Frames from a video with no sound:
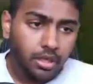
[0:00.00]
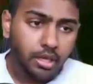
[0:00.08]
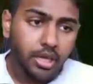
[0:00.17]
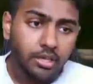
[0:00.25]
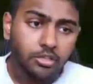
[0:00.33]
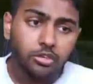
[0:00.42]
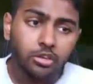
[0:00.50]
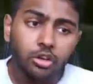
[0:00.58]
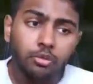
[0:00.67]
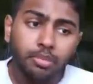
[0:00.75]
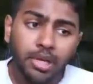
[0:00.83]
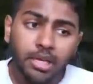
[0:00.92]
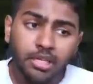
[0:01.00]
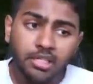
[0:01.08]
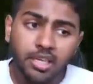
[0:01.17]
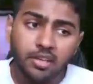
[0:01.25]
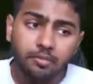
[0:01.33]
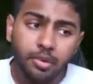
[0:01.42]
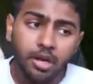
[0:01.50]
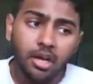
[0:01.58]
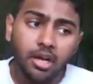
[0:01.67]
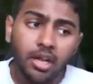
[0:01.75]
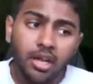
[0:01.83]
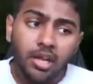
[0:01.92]
Again, so not completely safe, but
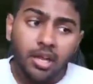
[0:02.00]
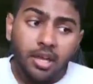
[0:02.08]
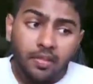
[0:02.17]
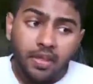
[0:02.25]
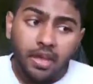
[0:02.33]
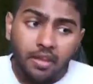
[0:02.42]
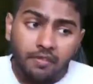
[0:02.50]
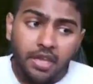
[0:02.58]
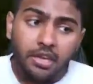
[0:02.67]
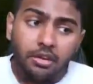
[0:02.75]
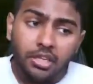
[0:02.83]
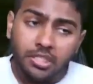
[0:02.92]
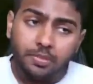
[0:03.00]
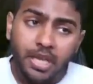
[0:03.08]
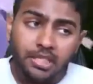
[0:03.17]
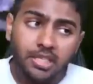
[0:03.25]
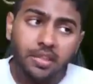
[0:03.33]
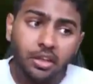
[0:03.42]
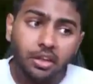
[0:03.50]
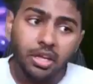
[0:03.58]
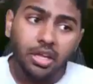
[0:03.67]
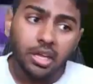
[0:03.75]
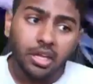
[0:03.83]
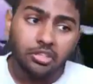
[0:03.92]
if they don't expect it, they're going to get hit.